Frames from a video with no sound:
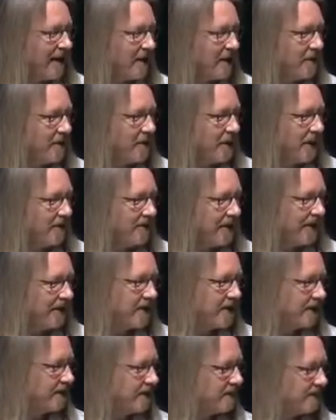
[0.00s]
You put a
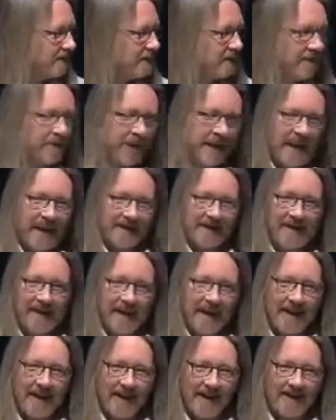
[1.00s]
piece of
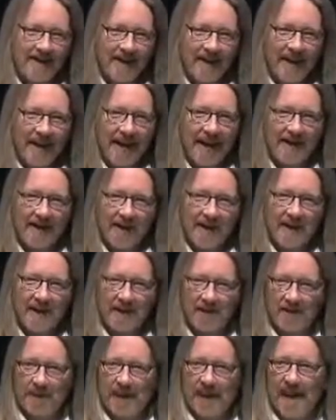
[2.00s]
plastic, a synthetic
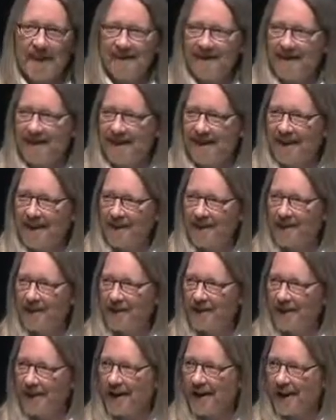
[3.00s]
piece of plastic,
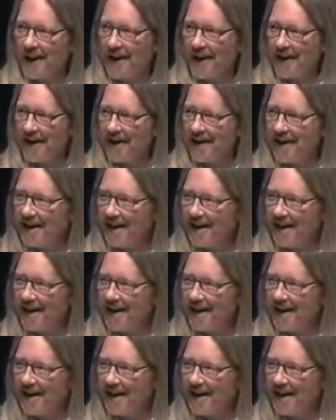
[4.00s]
into your eye